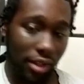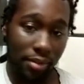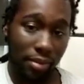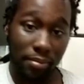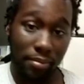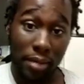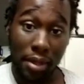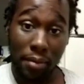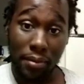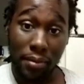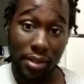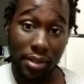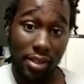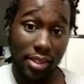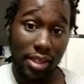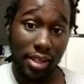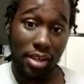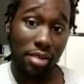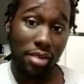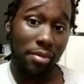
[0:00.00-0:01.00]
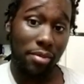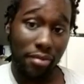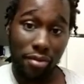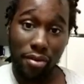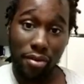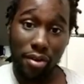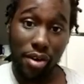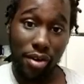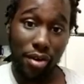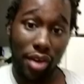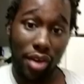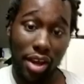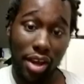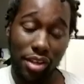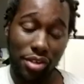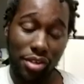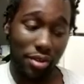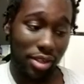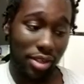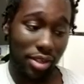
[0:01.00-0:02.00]
be able to see you before you got
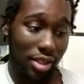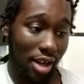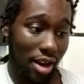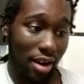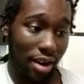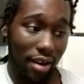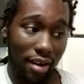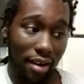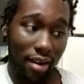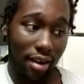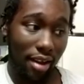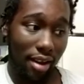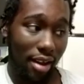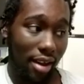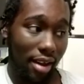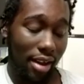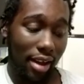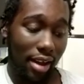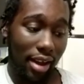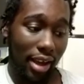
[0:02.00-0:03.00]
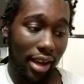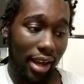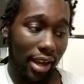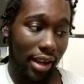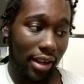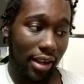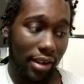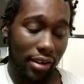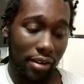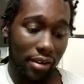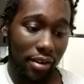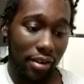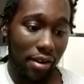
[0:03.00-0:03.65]
to retire. And